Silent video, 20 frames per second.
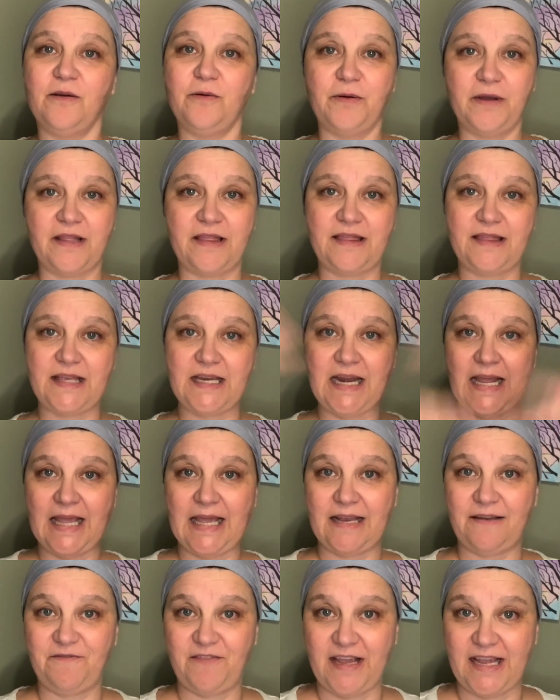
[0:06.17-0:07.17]
with the
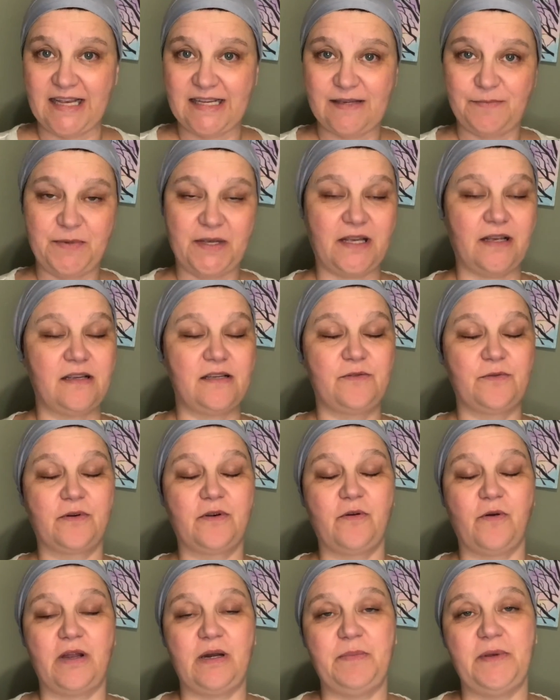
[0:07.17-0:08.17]
naked face because we're
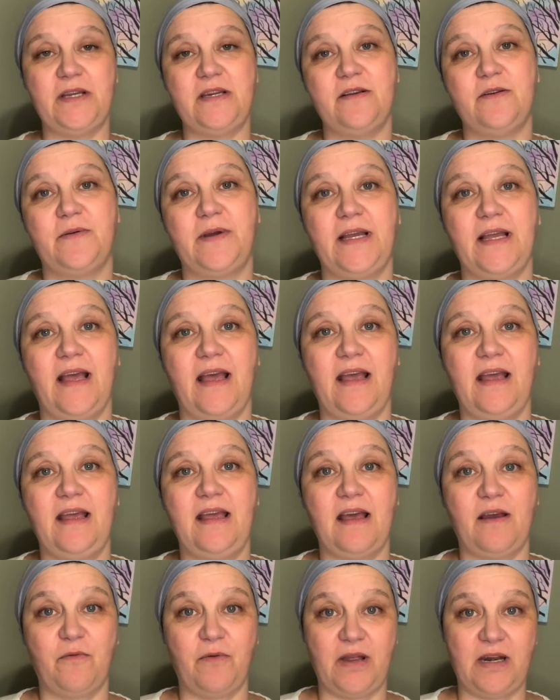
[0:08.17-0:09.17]
going to be doing a
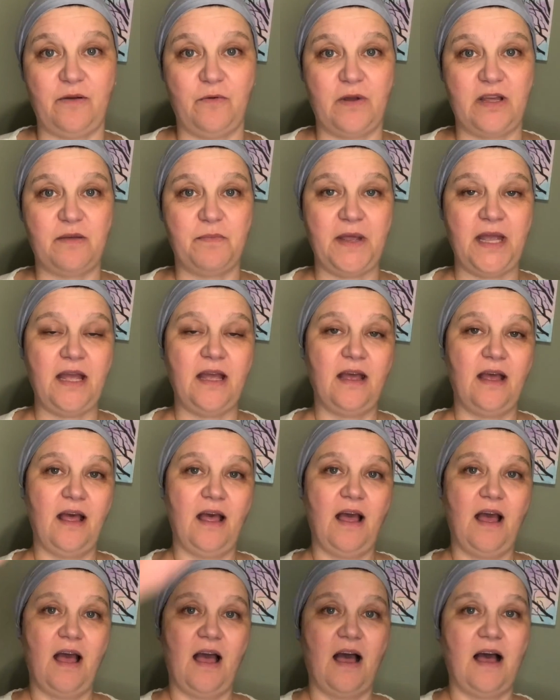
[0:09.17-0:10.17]
get ready with me.
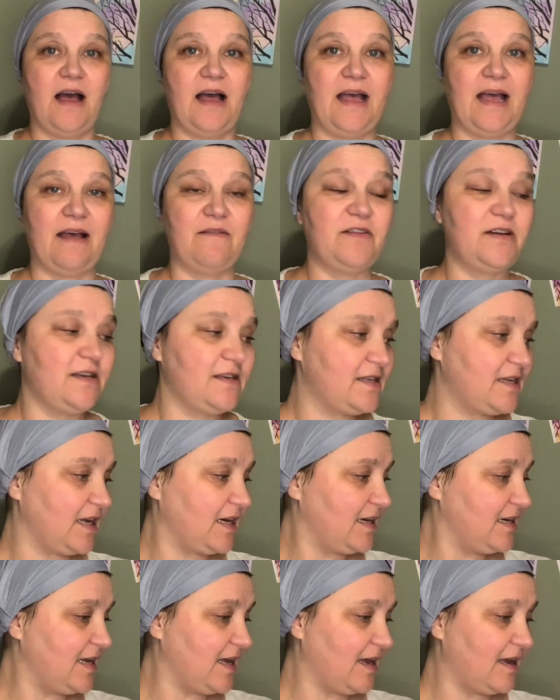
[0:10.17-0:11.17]
I haven't
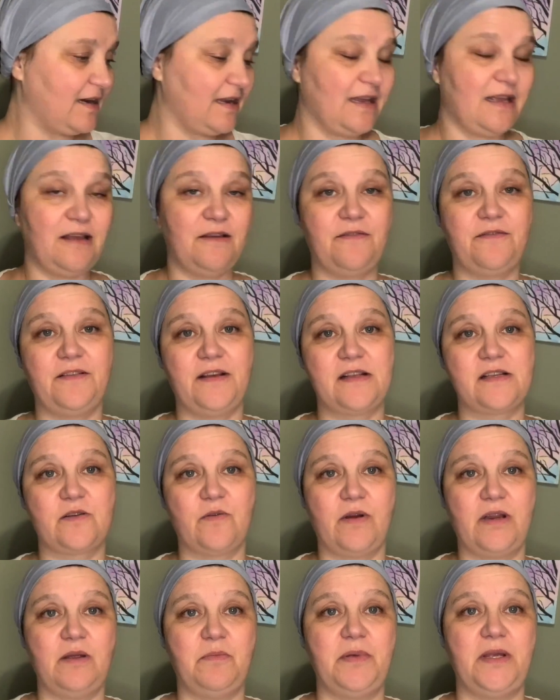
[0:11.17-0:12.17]
decided yet if it's
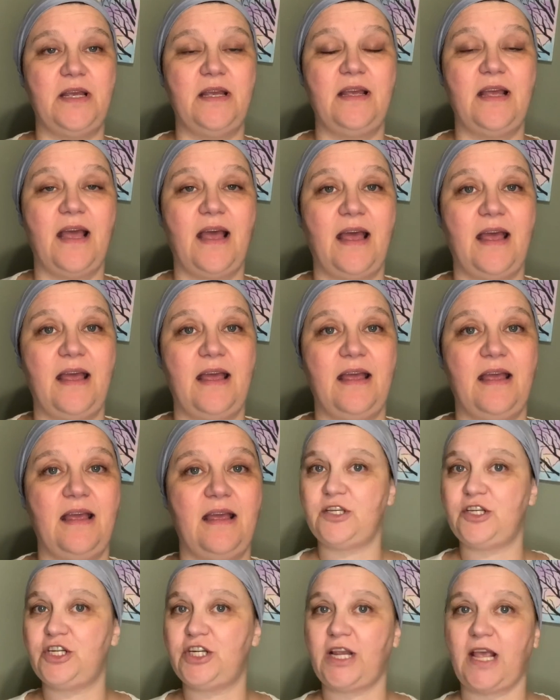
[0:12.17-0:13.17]
going to be a
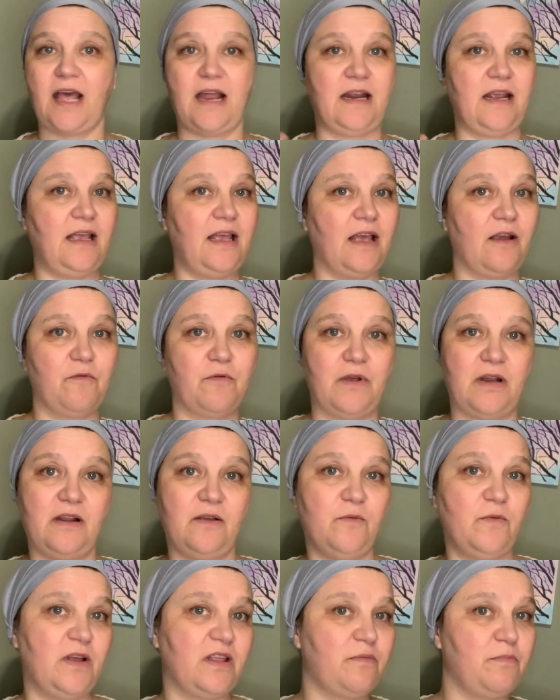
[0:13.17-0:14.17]
chatty get ready
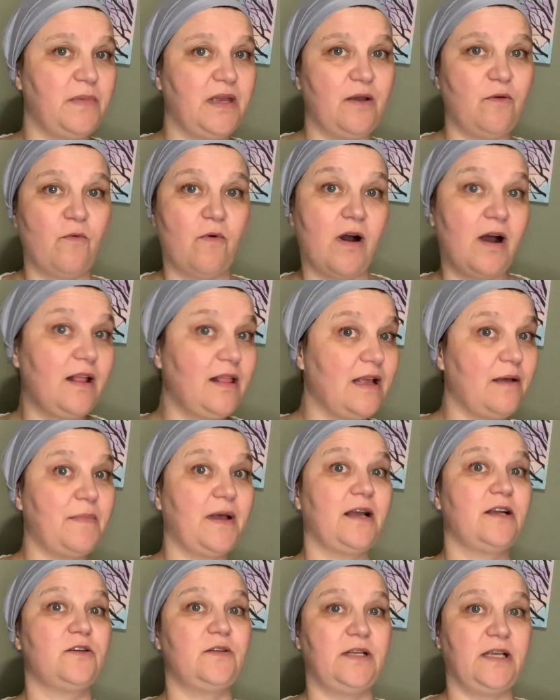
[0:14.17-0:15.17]
with me while I'm
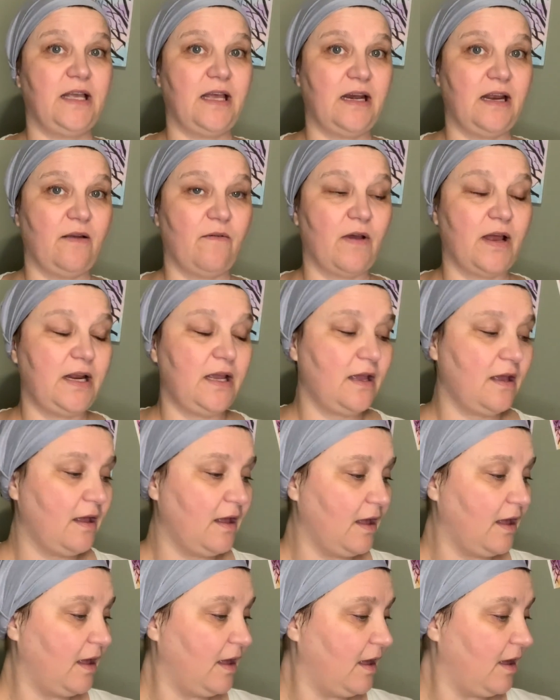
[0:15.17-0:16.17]
actually getting ready,
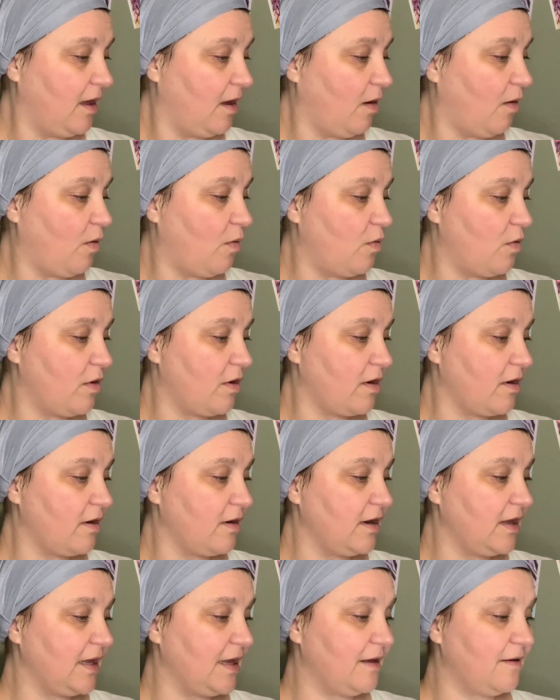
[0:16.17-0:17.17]
or
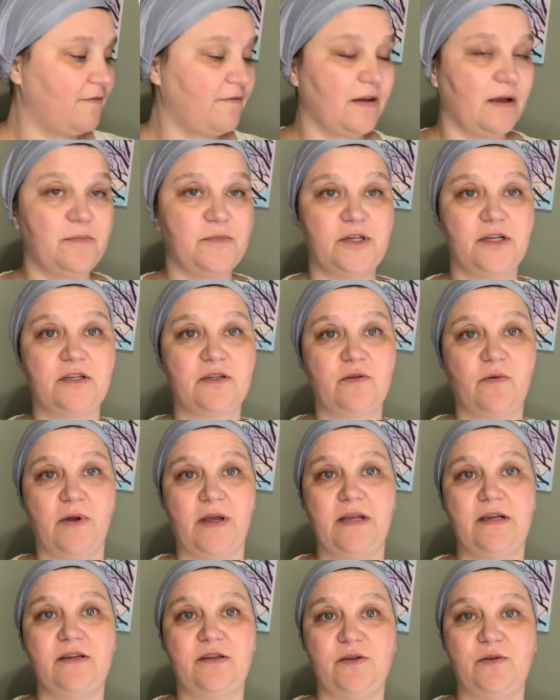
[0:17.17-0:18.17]
if I'm just
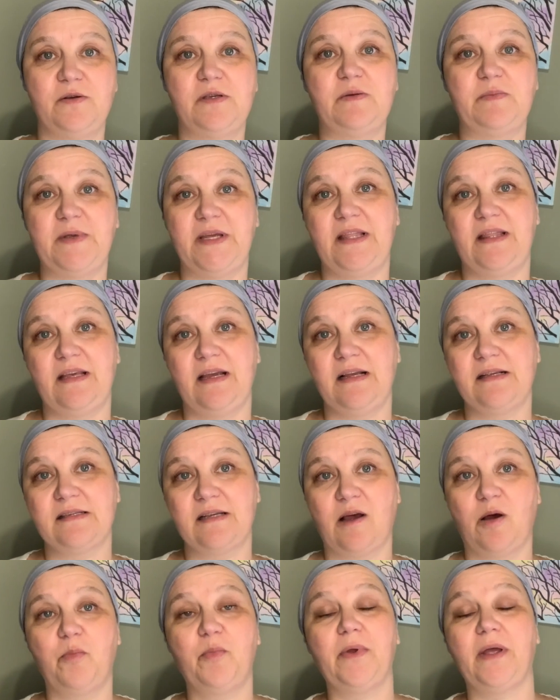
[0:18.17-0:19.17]
going to speed things
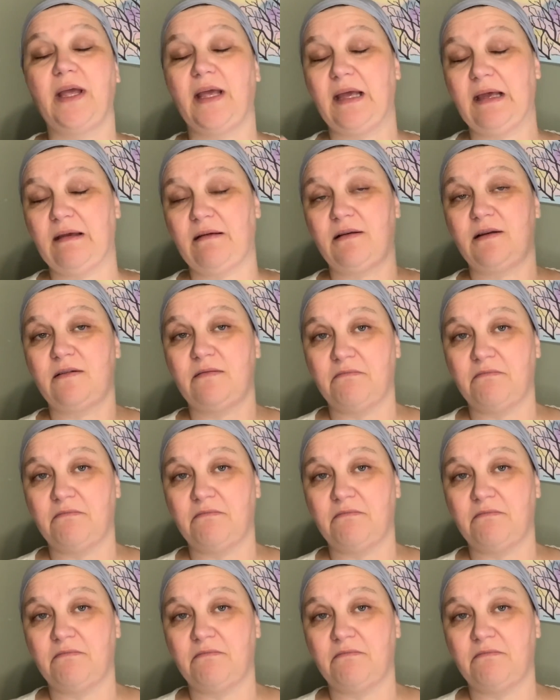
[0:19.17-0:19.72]
up and